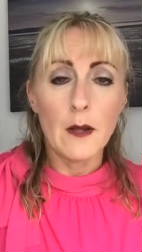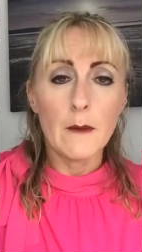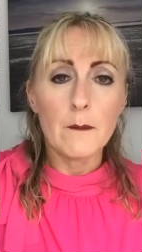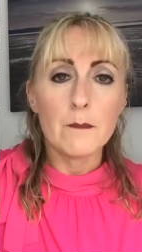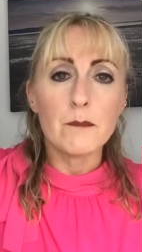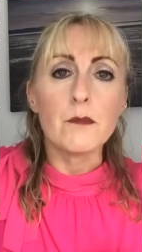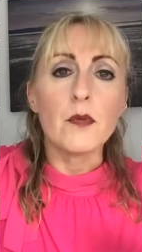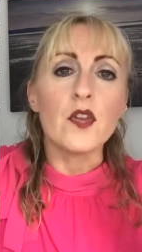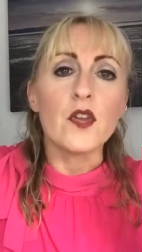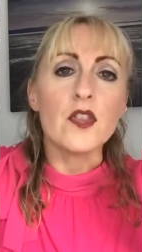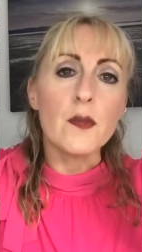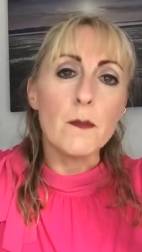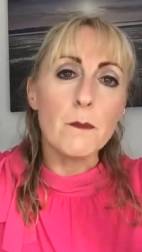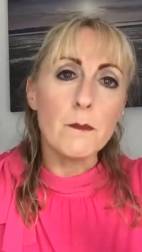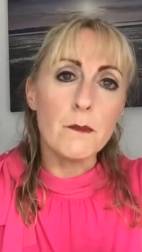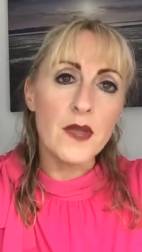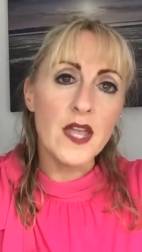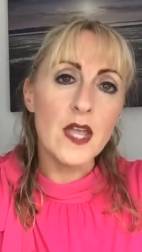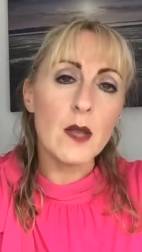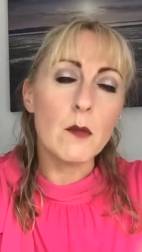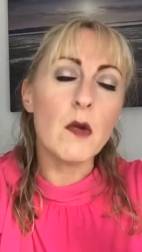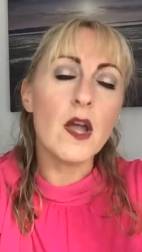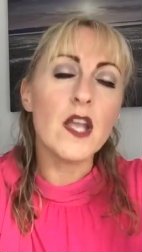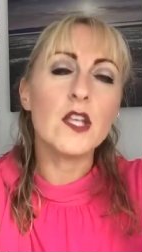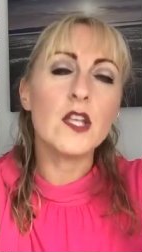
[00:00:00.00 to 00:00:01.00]
But the
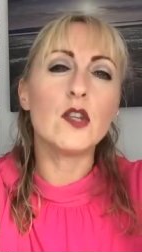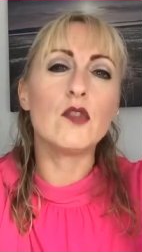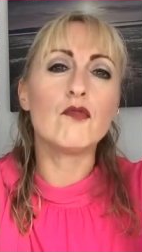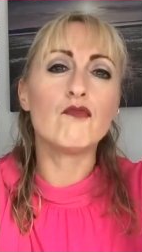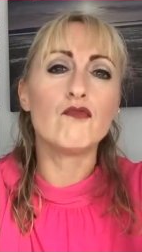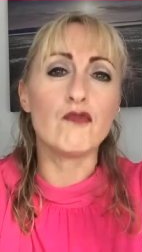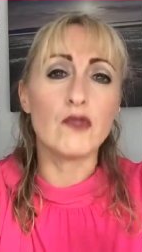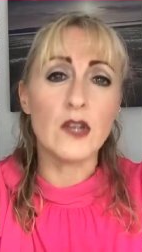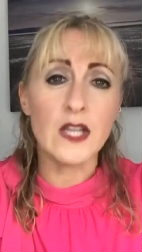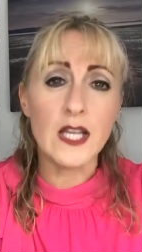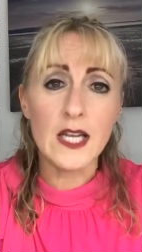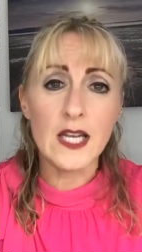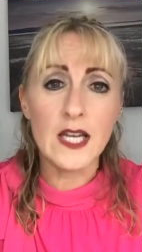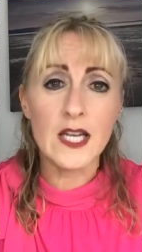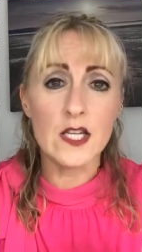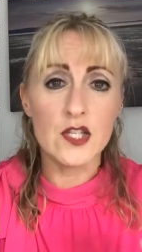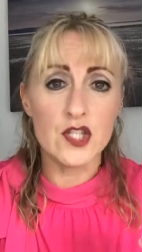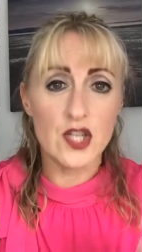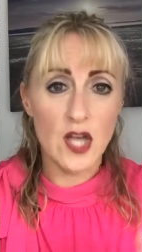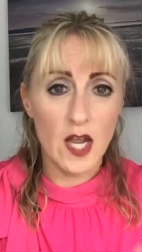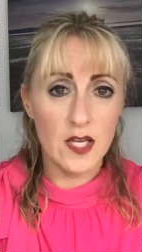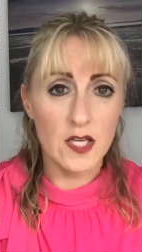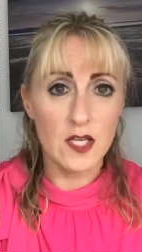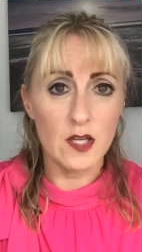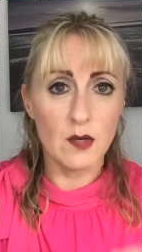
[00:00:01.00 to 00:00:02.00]
bit where you really
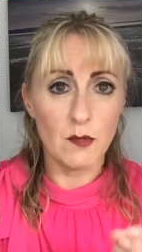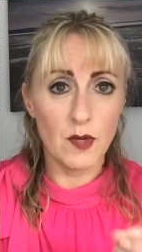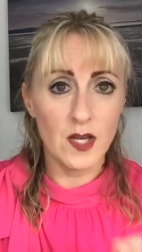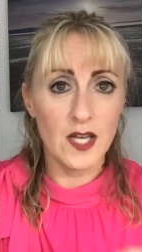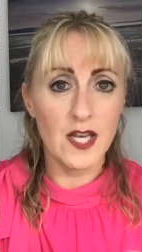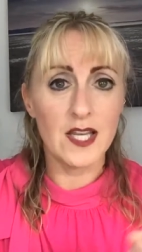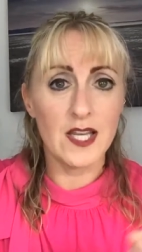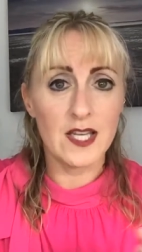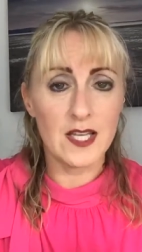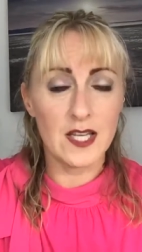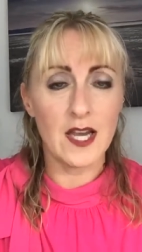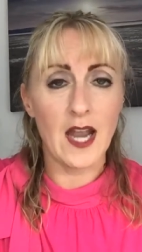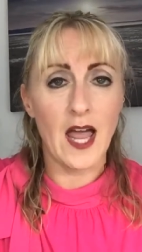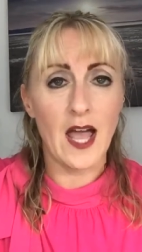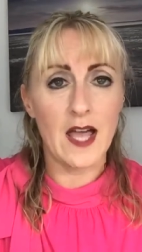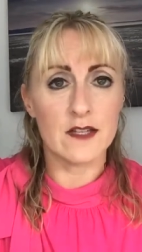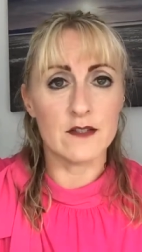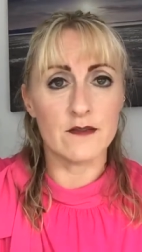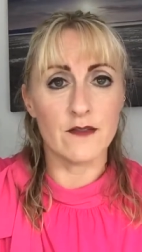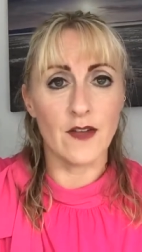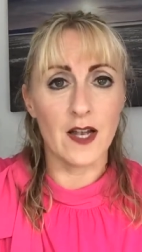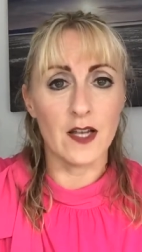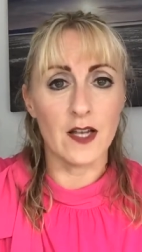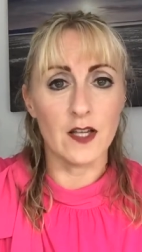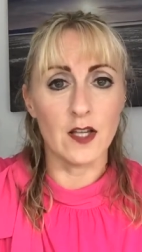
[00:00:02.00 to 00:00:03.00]
genuinely can add
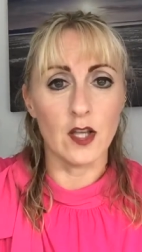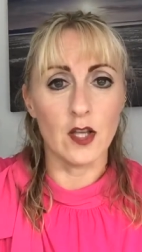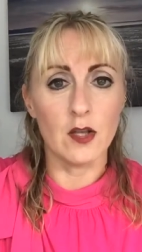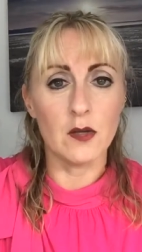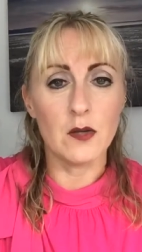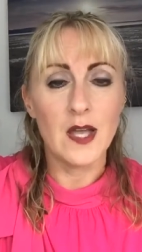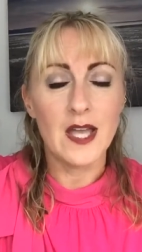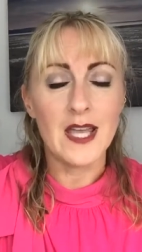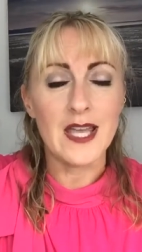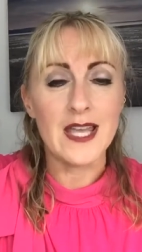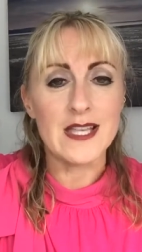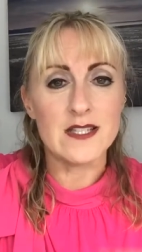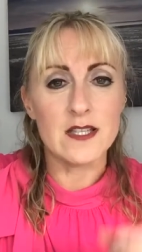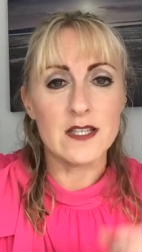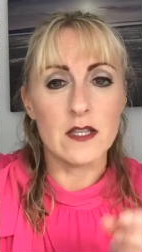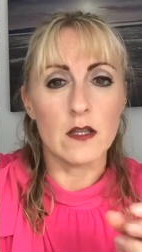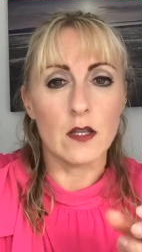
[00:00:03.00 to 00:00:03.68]
value is in the